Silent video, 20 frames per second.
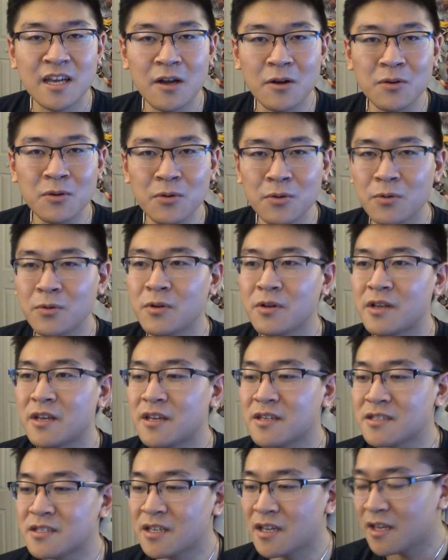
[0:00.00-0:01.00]
how cool it
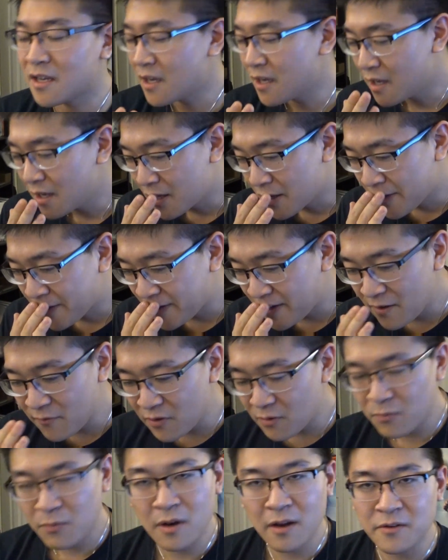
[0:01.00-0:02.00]
is. Like,
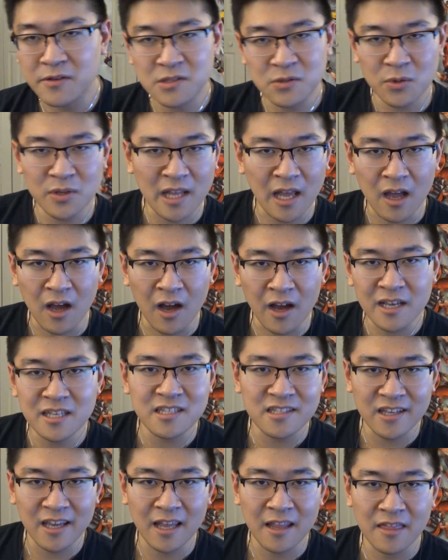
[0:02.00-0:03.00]
even when I was doing that
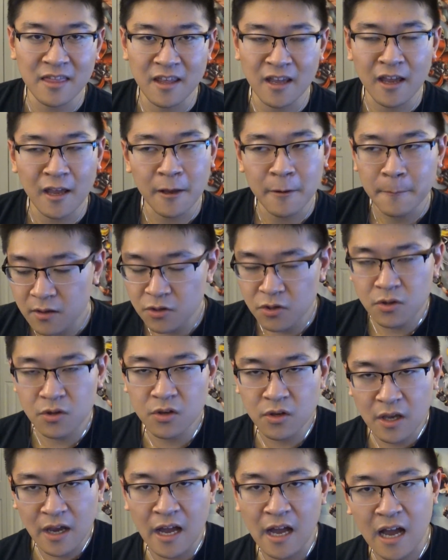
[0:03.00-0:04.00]
Iceland thing,
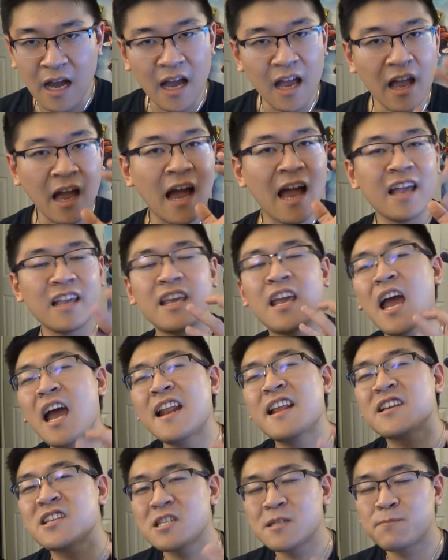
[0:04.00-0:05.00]
I
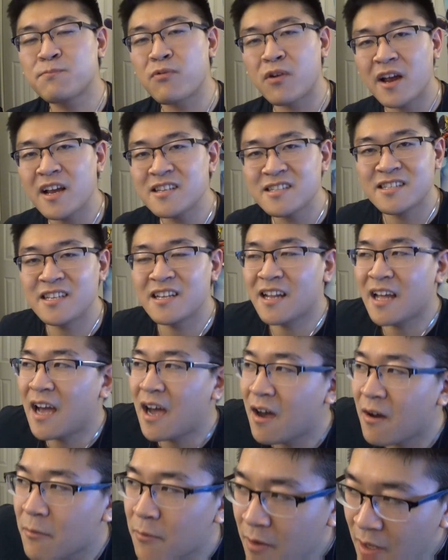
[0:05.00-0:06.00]
can't express it
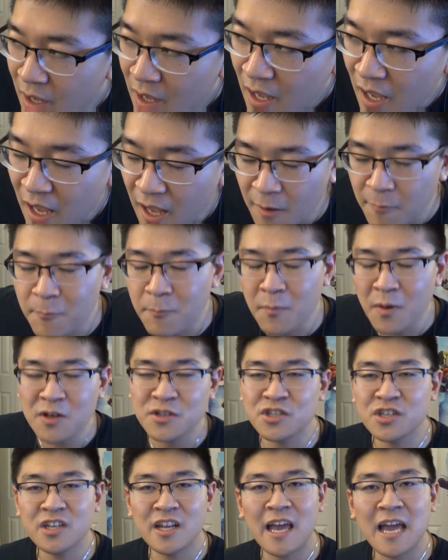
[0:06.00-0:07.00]
how
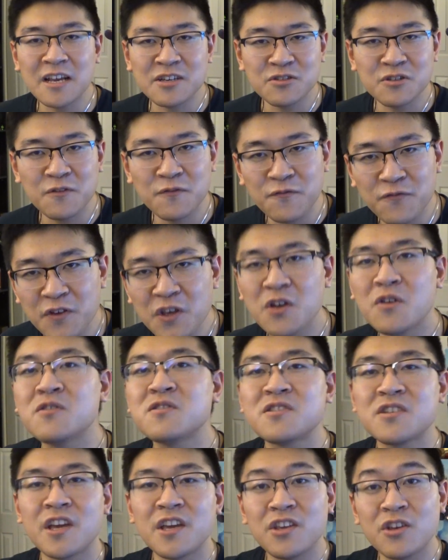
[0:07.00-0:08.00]
much it actually
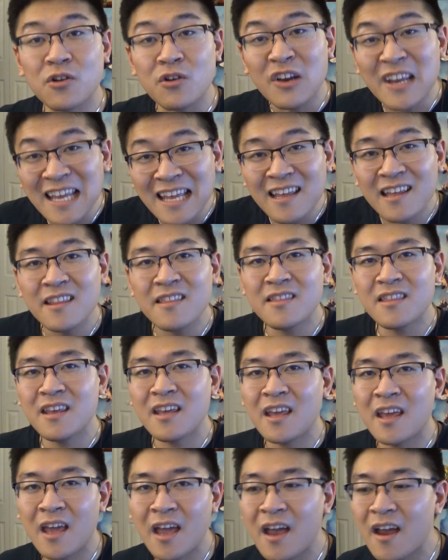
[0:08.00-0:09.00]
feels like you're in
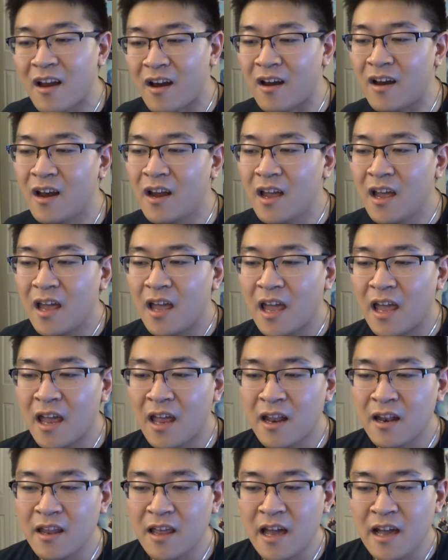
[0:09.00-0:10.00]
the air.
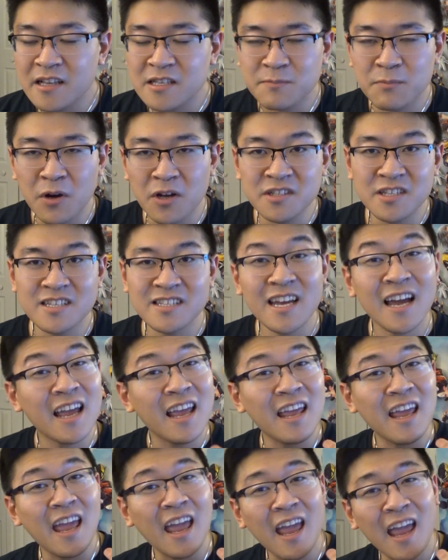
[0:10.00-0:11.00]
And as much as I
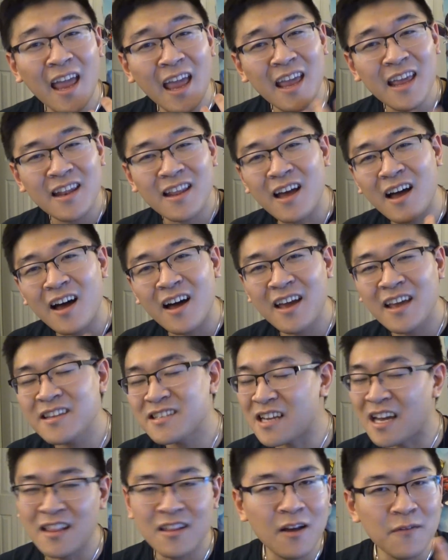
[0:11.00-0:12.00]
hate
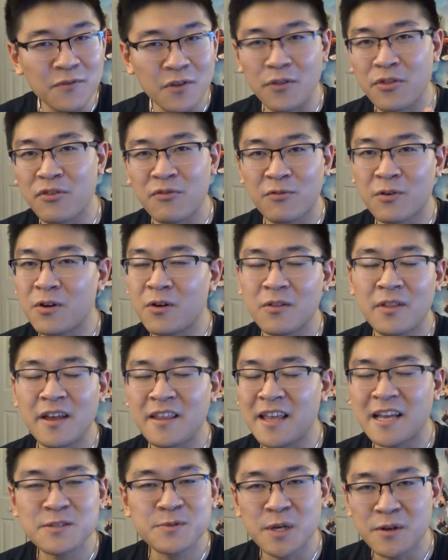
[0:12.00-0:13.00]
heights, I love the thrill.
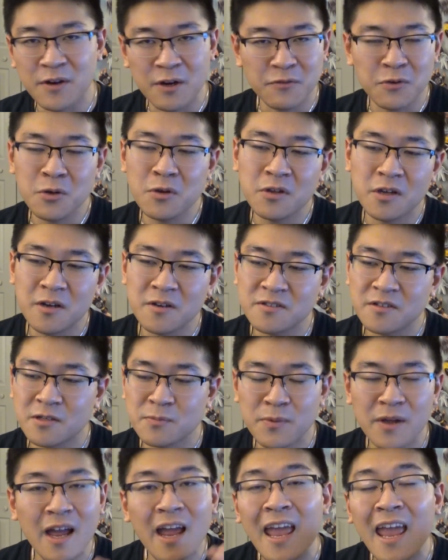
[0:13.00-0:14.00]
Like, that's why I ride roller
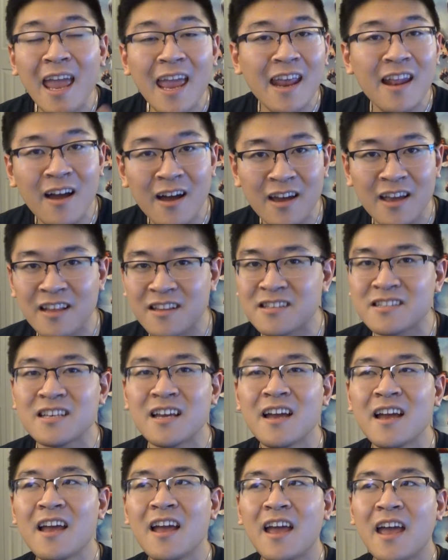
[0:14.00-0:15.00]
coasters, but I hate heights.
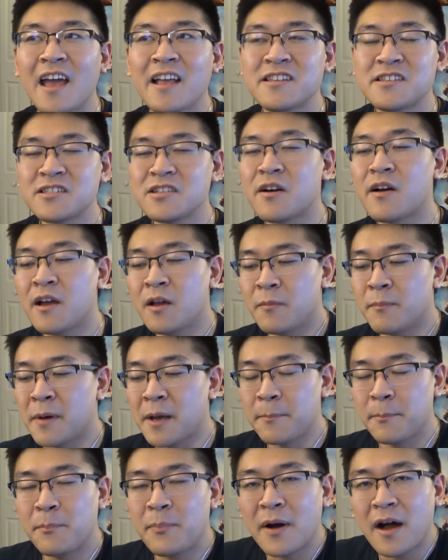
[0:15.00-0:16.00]
And so
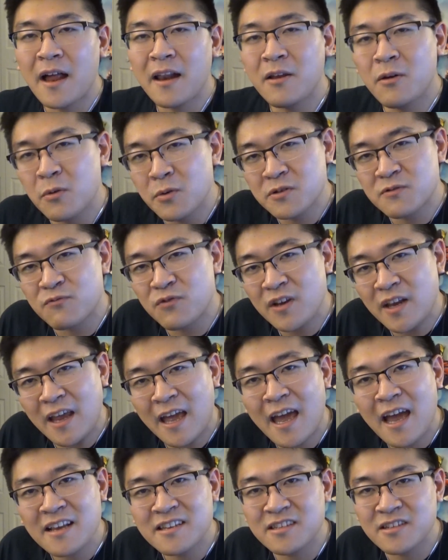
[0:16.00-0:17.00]
my body always
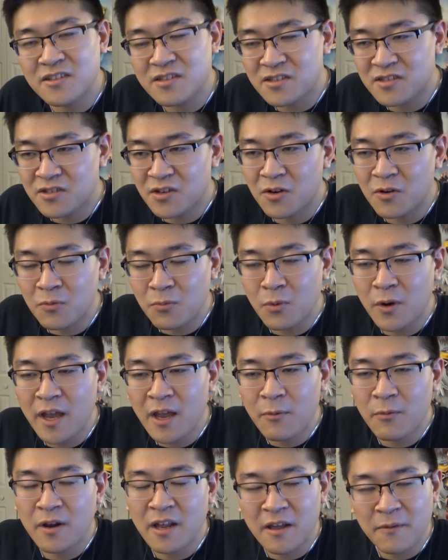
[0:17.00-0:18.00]
reacts in a certain
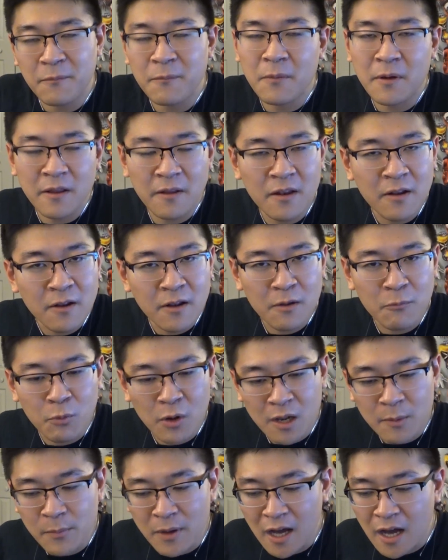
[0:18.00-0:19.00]
way when
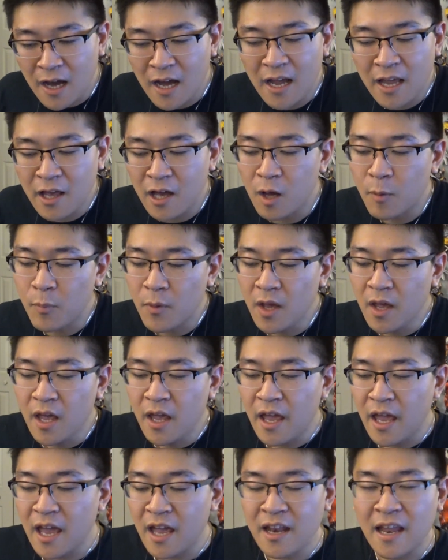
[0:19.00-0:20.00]
I'm high up.
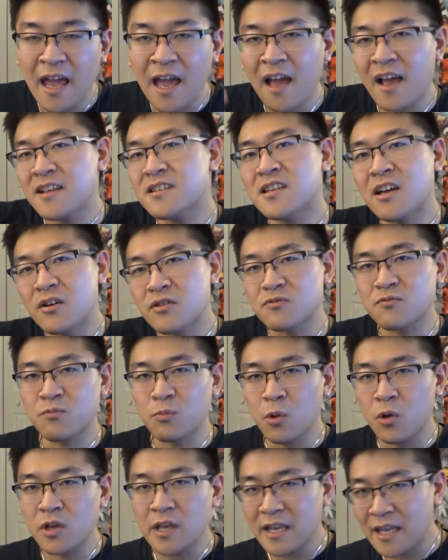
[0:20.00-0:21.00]
And as I was
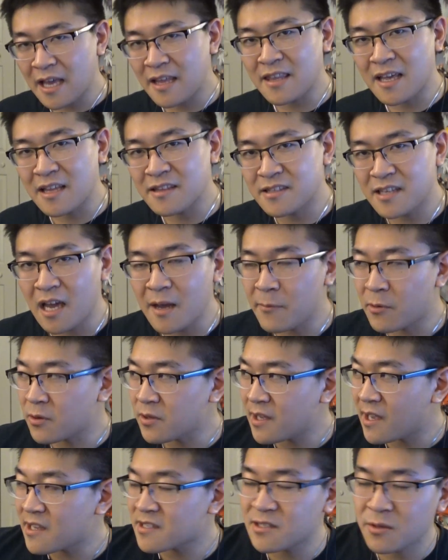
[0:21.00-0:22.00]
looking at that demo,
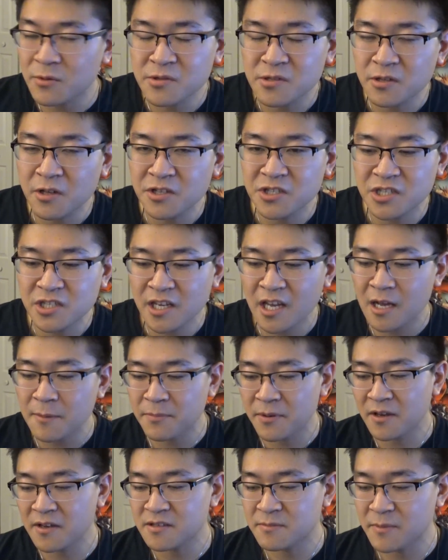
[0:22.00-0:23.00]
yes, it was glitching
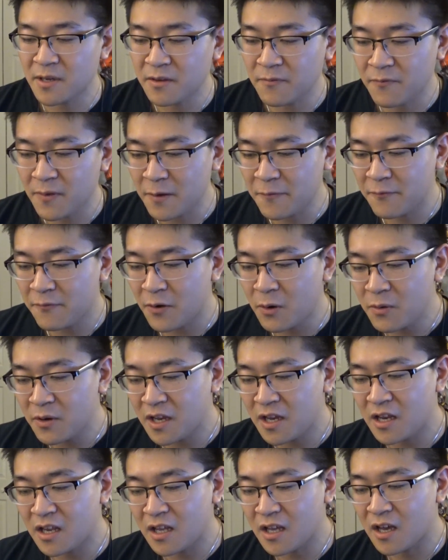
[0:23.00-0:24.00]
out because my phone
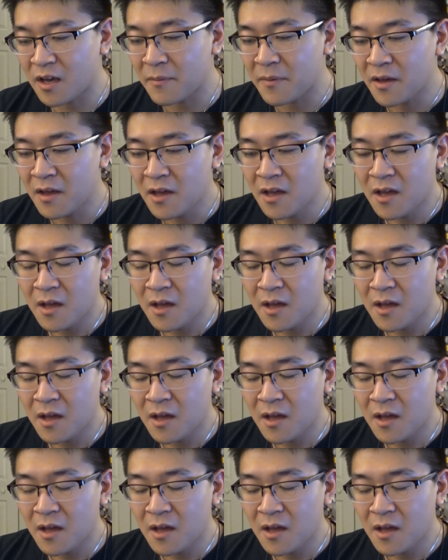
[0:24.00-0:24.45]
heating up.